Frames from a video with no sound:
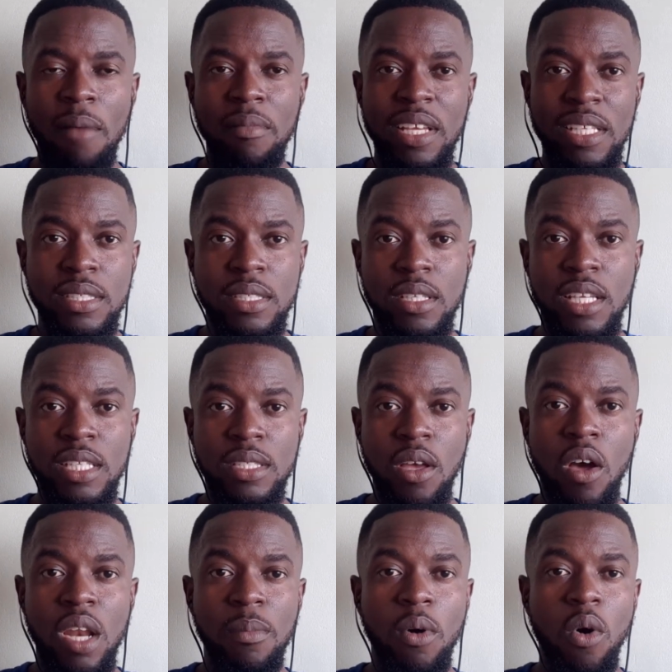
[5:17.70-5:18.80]
It's
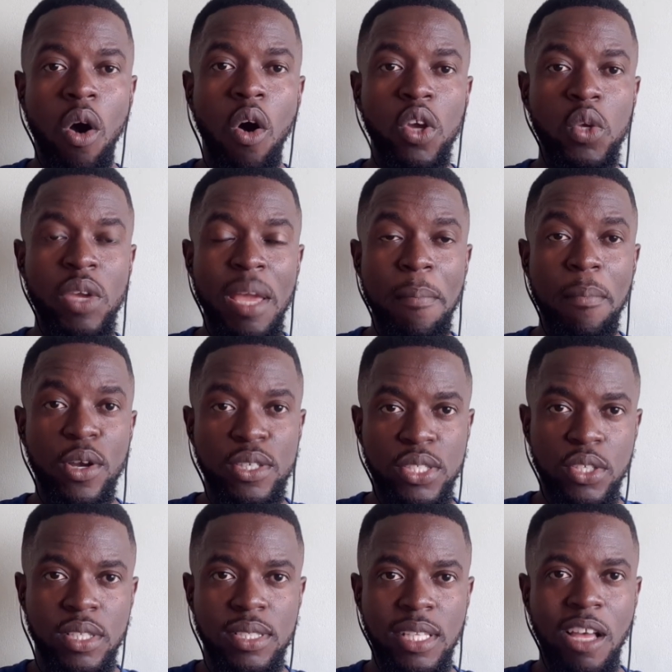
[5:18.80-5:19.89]
all about how you immerse
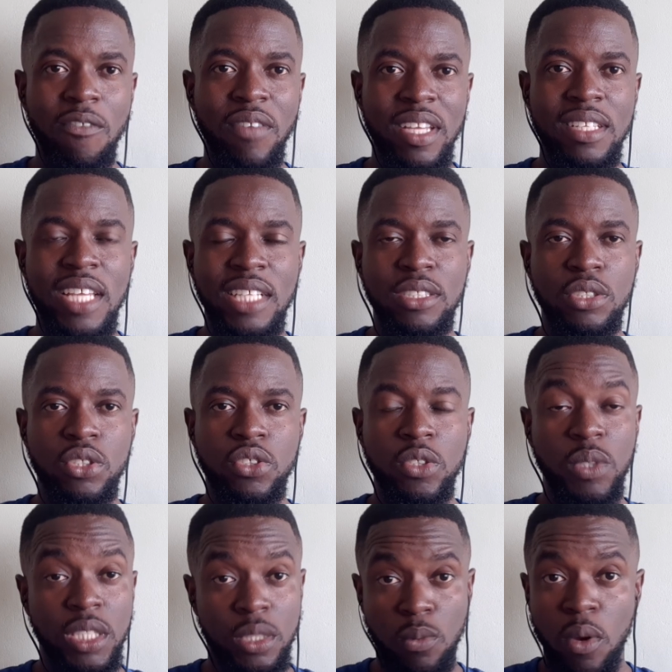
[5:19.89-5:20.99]
yourself in dentistry,
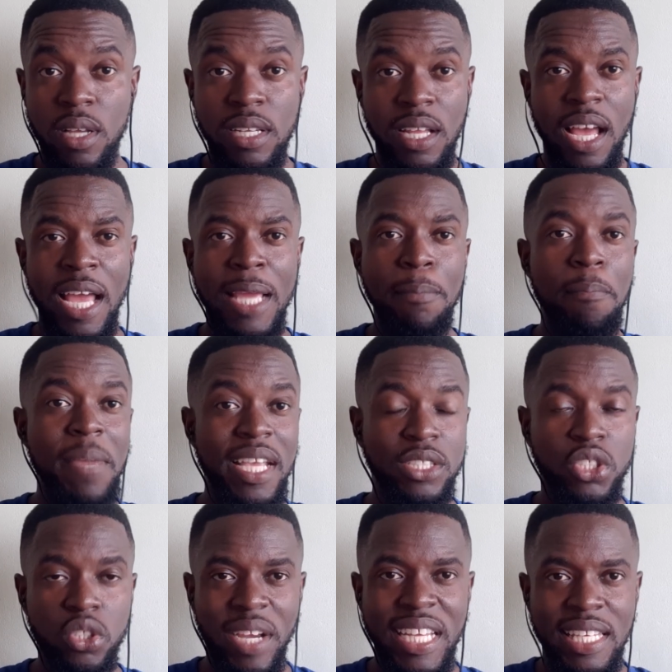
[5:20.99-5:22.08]
which is what I made
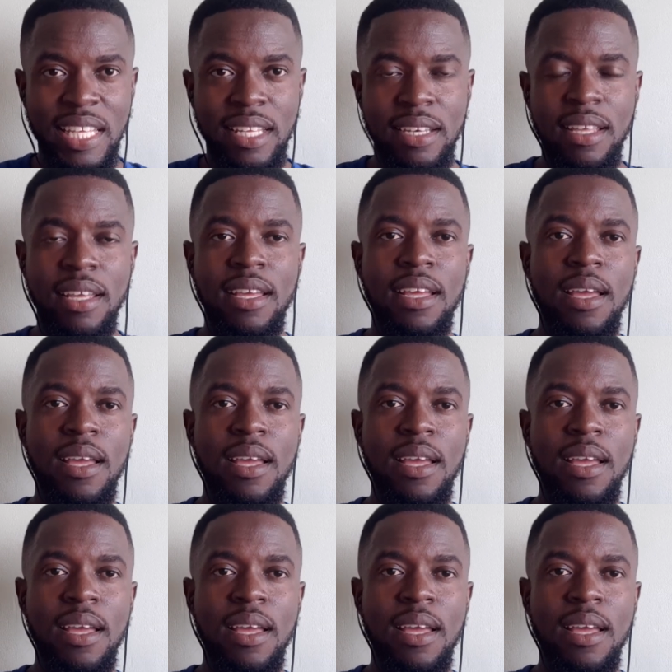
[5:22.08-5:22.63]
sure I did.